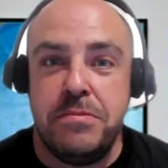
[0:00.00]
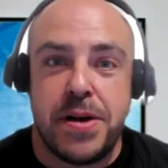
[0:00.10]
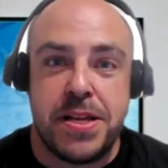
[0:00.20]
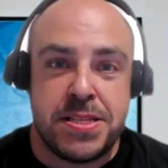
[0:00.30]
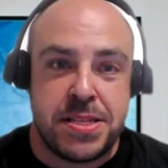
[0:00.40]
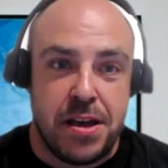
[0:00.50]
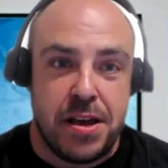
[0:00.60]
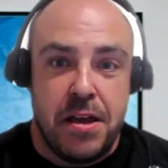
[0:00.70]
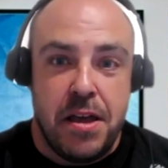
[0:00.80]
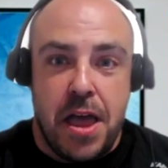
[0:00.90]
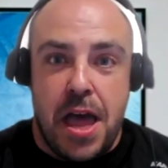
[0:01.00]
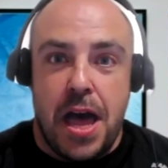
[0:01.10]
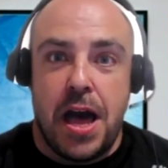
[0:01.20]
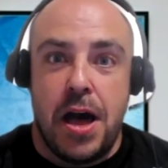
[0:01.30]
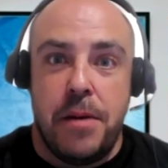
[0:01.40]
But uh,
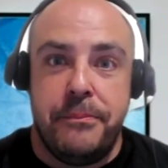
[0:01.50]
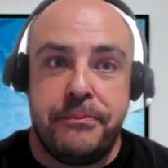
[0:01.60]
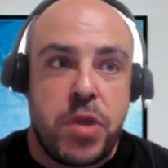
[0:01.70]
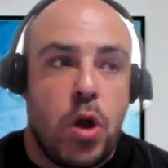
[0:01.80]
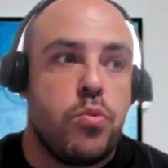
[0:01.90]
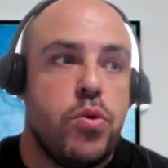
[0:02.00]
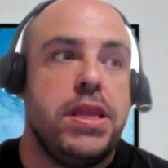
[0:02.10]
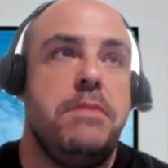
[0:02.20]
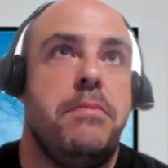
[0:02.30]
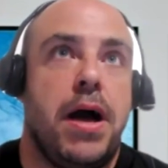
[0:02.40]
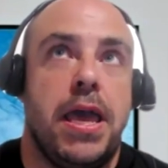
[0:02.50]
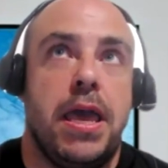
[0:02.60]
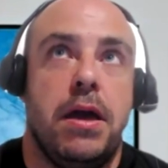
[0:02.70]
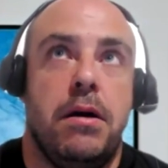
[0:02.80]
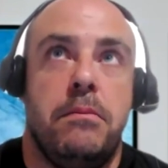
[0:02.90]
um, really,
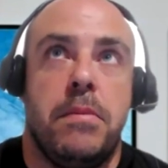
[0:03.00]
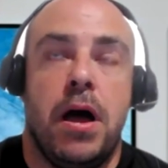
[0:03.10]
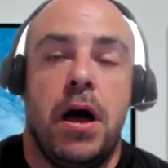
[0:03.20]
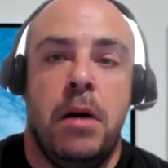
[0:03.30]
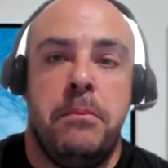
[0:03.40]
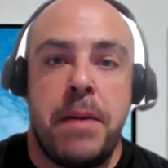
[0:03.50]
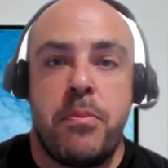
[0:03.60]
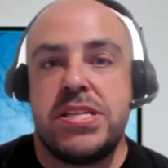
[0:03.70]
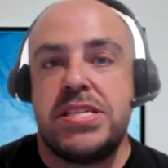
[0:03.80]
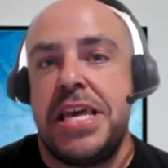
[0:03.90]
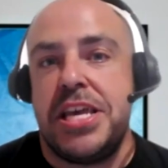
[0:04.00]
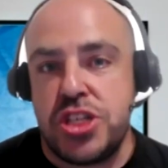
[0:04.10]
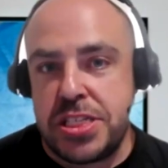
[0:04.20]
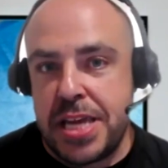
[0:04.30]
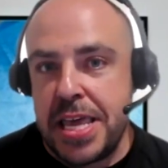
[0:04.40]
my uh, my presentation
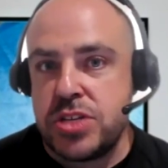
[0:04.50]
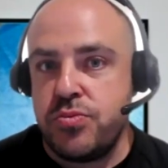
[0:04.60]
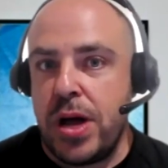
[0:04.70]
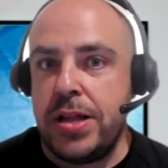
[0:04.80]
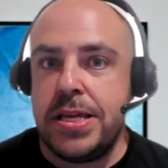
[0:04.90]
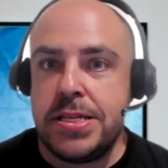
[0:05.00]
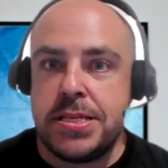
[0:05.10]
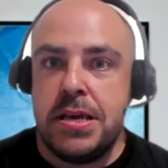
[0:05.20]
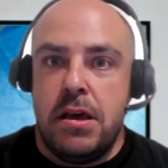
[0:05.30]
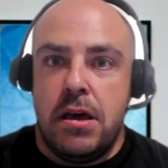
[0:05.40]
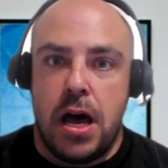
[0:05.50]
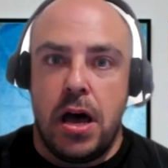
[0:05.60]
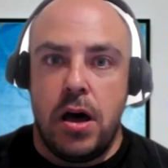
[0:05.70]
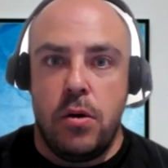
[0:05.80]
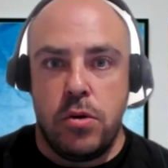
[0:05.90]
today as well is,
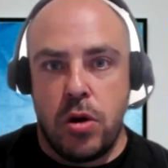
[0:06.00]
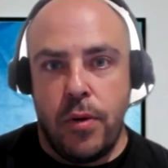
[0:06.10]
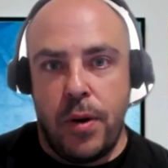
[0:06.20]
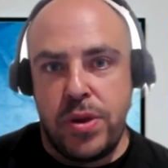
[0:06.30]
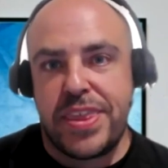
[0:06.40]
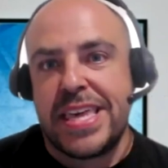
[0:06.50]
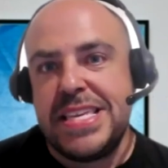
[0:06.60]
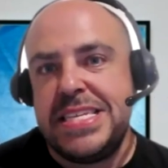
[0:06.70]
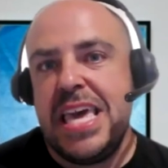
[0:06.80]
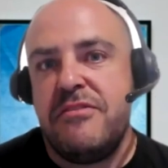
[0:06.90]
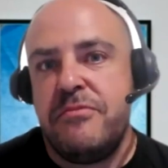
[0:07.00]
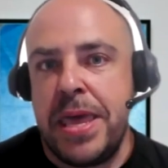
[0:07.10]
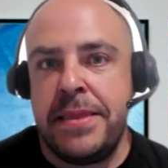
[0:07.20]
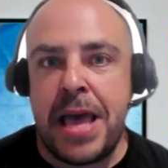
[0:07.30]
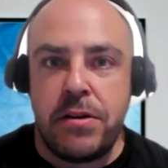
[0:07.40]
uh, you know, with the CFP,
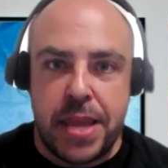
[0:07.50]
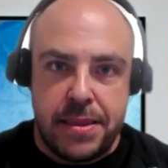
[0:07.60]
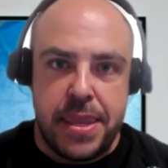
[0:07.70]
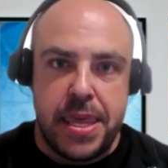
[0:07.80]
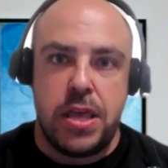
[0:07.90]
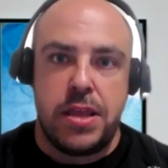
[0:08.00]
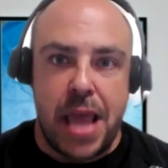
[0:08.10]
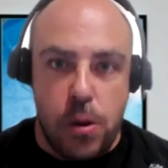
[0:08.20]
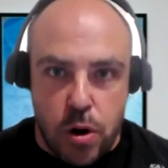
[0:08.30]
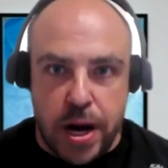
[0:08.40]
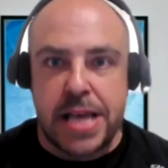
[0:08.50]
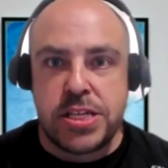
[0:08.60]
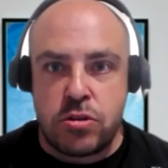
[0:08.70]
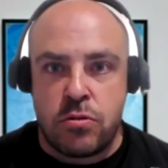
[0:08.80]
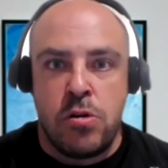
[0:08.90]
now that the network has
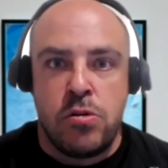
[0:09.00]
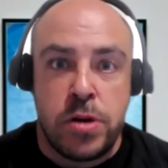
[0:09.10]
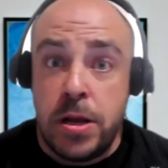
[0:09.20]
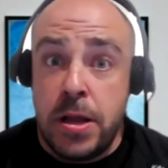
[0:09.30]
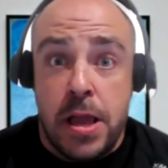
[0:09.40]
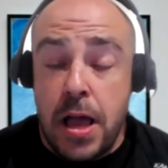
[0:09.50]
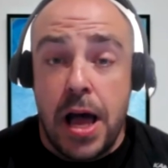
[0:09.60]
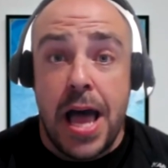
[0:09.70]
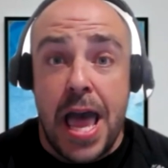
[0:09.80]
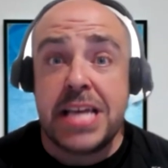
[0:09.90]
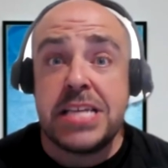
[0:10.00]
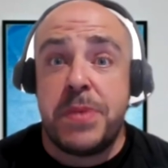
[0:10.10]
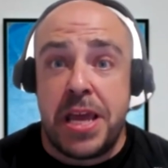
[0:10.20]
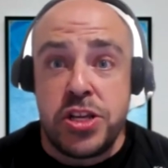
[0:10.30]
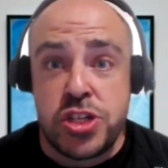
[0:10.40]
grown uh,
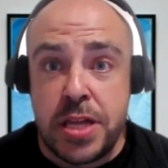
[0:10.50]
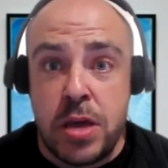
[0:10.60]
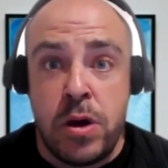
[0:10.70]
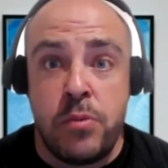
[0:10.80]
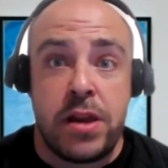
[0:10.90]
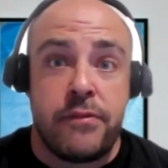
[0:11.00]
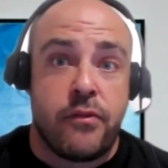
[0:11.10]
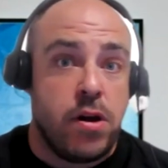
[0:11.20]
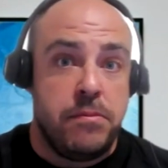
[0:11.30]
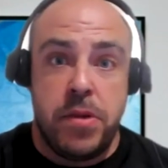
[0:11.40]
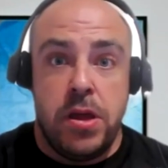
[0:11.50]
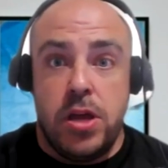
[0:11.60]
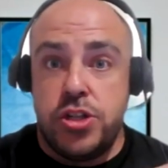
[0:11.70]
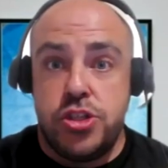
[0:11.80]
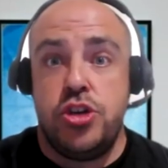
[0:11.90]
exponentially, we went from
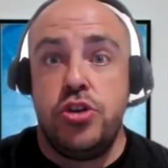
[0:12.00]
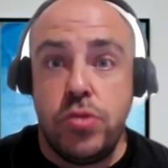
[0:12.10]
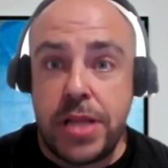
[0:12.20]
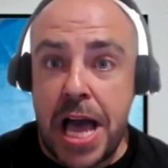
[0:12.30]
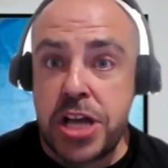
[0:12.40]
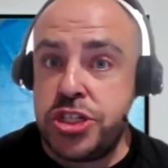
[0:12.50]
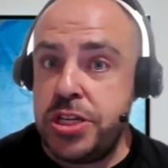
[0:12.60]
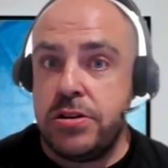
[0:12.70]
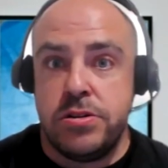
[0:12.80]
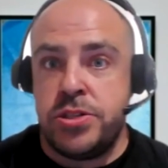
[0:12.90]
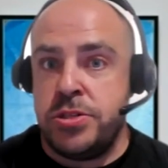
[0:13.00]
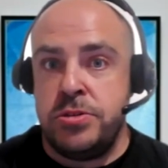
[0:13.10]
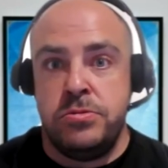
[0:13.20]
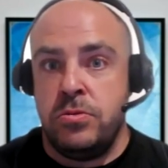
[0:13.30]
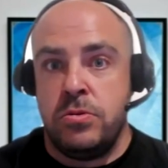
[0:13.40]
two last year
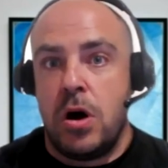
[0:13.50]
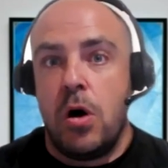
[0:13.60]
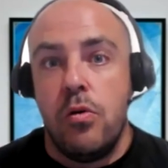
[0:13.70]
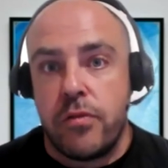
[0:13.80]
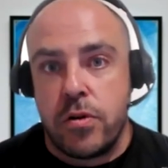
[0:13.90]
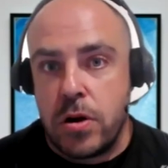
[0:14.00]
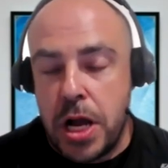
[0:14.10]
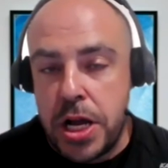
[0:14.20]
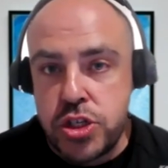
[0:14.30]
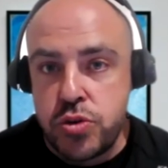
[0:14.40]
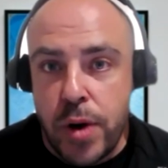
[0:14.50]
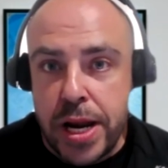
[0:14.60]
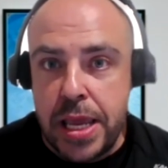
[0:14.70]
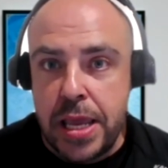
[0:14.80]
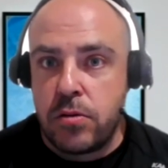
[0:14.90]
to over uh,
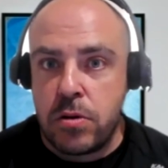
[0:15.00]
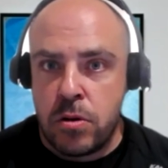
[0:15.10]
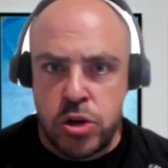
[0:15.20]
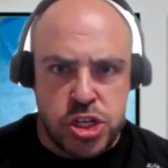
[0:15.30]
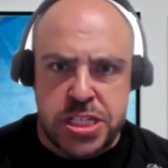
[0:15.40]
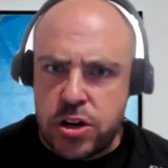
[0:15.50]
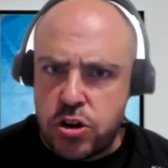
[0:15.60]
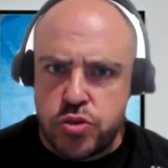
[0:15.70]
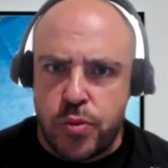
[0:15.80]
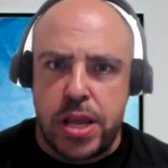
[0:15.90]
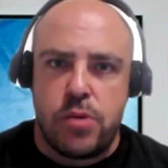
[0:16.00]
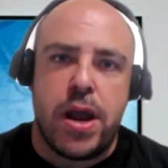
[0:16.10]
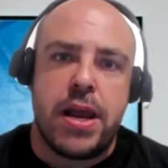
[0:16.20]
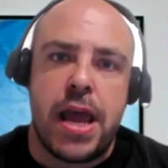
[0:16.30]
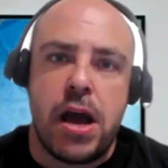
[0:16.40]
20 or, or, just under 20
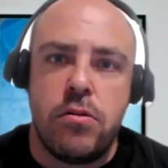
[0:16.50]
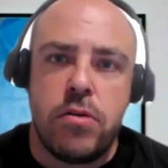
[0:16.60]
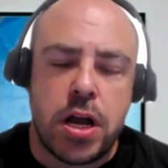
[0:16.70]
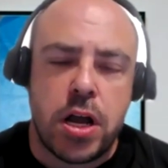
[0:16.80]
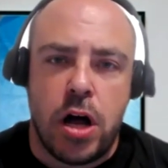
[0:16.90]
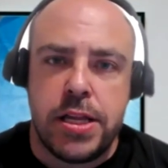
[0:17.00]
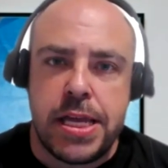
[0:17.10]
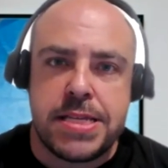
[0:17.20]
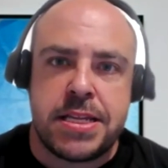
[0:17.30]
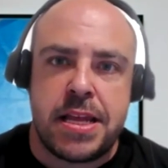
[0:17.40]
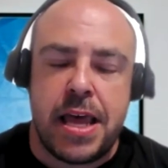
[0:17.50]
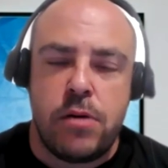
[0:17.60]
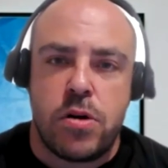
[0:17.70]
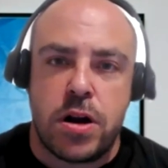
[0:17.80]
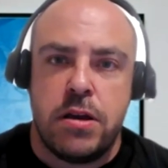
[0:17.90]
right now uh, colleagues in the
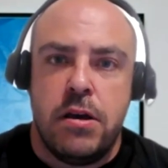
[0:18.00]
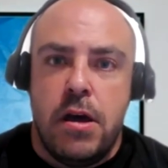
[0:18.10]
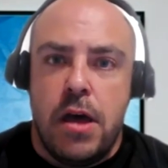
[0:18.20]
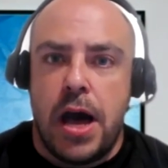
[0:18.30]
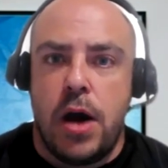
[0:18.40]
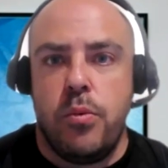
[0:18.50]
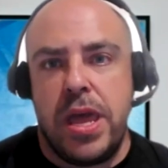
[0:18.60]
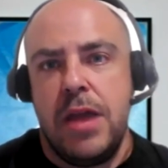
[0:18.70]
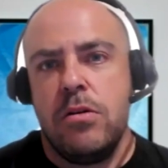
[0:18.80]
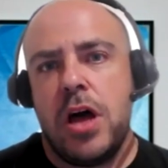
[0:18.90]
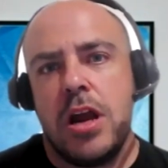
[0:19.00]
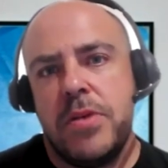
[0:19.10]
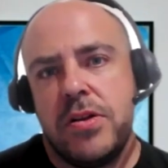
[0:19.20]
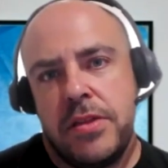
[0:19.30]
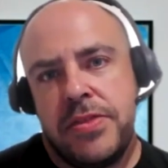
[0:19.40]
network uh, we hear a lot
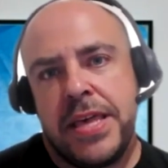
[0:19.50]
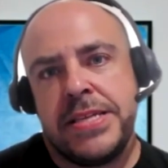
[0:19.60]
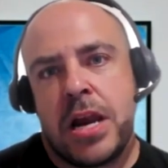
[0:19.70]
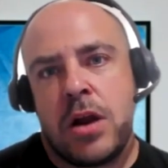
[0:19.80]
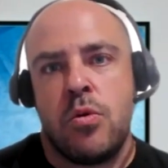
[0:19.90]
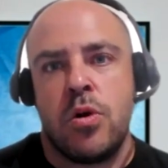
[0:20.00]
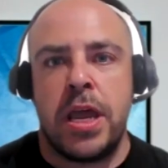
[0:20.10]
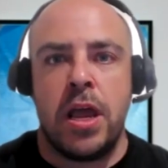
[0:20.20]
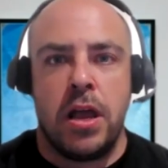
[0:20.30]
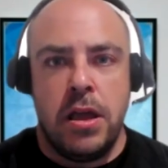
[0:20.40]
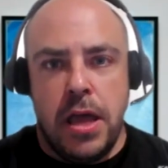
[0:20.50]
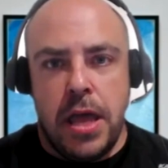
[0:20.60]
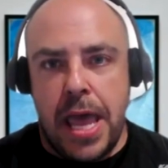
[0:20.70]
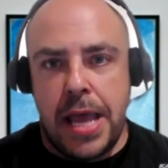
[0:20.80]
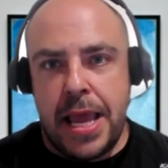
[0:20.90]
about the things that are working
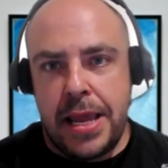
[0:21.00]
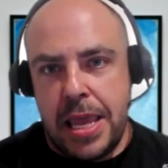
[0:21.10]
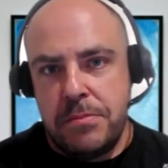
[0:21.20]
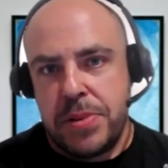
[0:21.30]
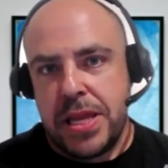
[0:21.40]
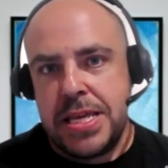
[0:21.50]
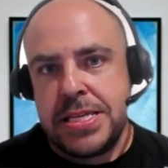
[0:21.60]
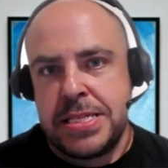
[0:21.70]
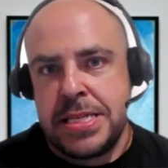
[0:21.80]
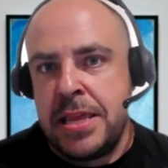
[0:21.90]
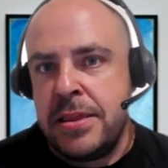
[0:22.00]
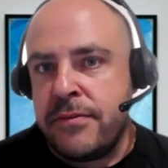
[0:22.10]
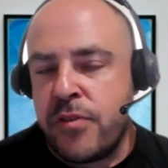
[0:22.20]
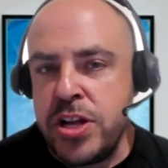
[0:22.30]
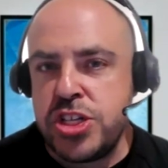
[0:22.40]
and, and in place in the
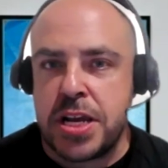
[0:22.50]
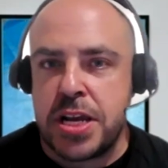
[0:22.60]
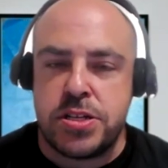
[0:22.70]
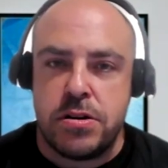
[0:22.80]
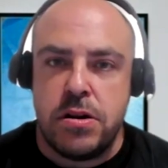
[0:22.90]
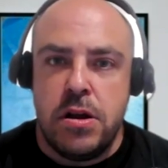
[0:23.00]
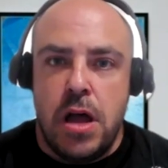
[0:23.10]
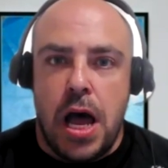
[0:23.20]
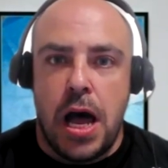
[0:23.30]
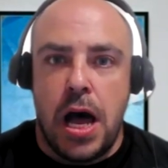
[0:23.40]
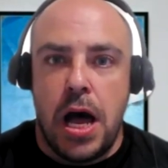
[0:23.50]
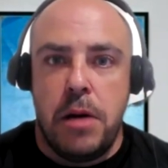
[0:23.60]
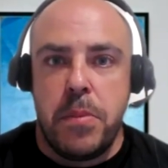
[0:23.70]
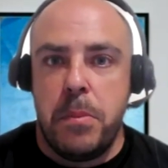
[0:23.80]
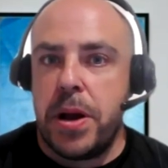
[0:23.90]
french sector
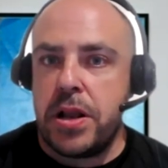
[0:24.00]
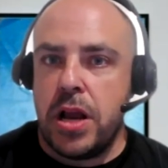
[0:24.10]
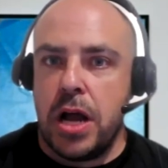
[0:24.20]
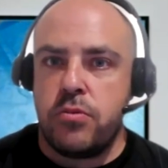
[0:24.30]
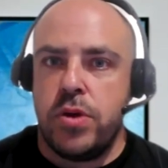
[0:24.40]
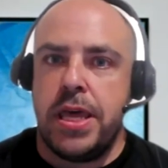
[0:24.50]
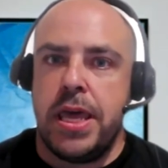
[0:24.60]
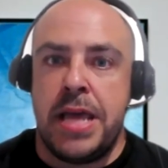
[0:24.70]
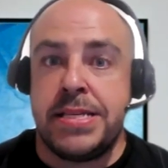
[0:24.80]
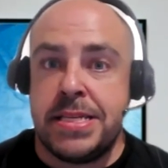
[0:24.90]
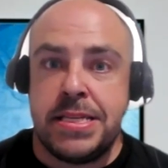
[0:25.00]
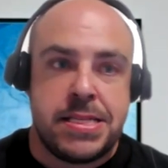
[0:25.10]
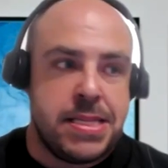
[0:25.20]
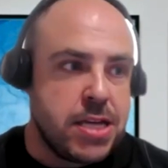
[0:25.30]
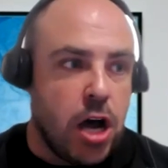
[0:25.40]
um, but not really and since
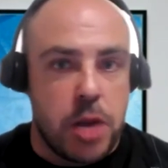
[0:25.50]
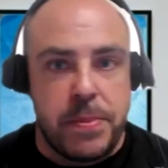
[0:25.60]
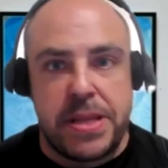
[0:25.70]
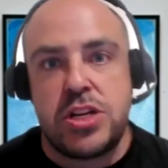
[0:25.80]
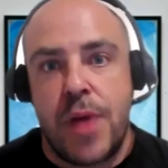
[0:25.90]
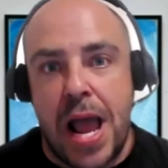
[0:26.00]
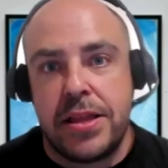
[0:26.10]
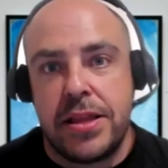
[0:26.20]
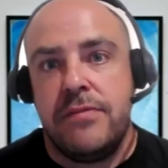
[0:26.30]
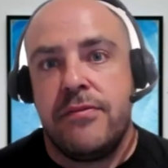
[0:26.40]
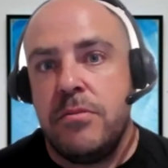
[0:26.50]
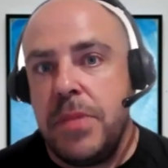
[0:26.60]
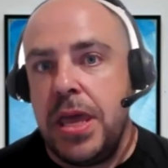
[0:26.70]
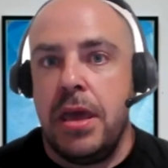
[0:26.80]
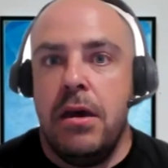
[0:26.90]
this augmented reality for
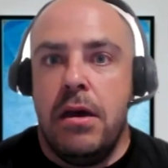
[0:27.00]
me